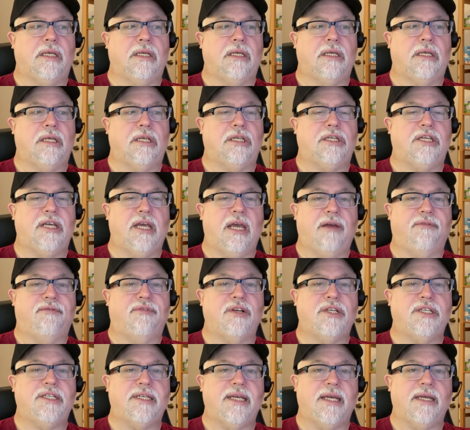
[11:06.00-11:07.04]
Check for
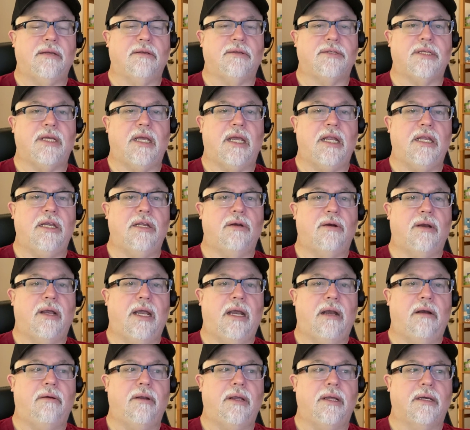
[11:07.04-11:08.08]
sales in your
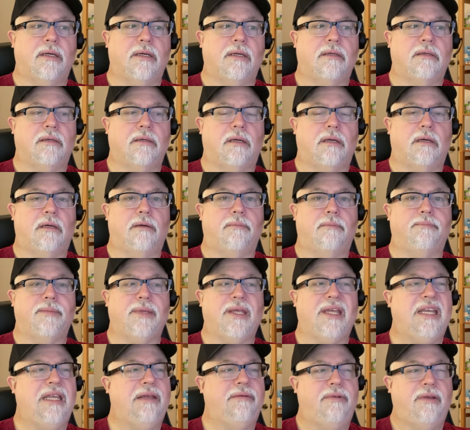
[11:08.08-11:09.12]
area. And
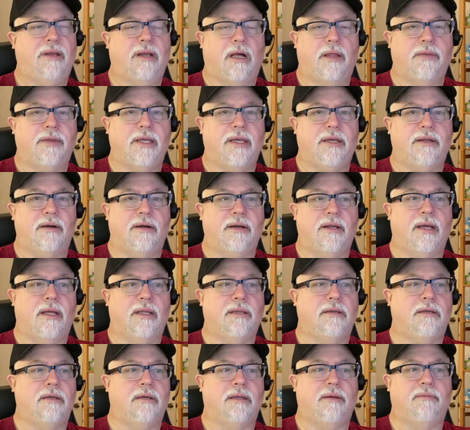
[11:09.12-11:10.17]
even on the
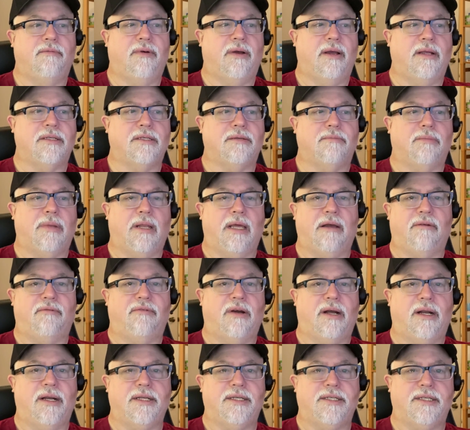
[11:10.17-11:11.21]
internet, you can find some Black
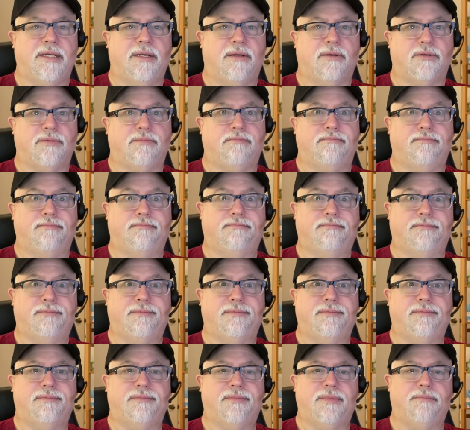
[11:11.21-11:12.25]
Friday sales,
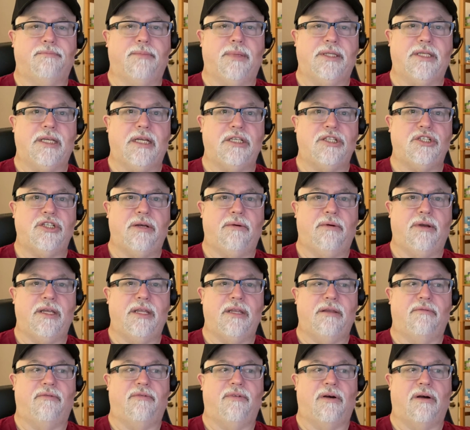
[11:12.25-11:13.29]
but that's generally
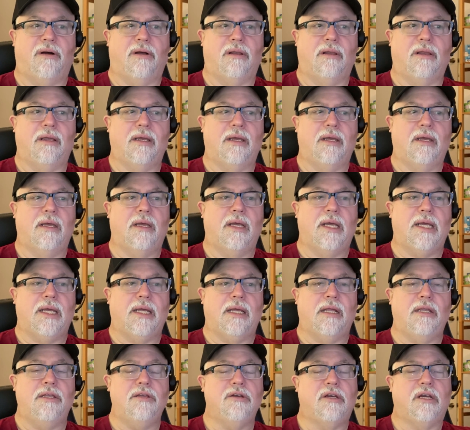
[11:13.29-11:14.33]
in the fall.
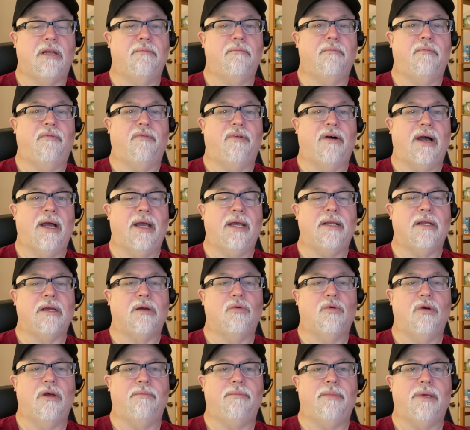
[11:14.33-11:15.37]
And you can find
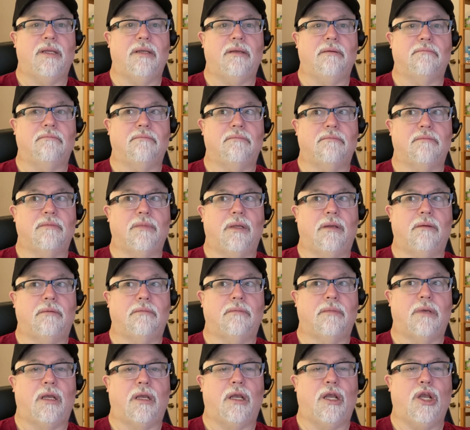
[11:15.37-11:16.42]
equipment
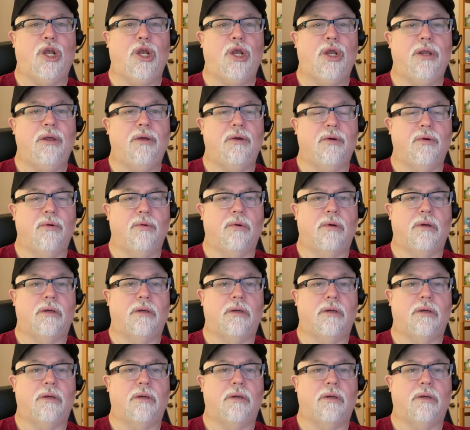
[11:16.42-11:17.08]
new,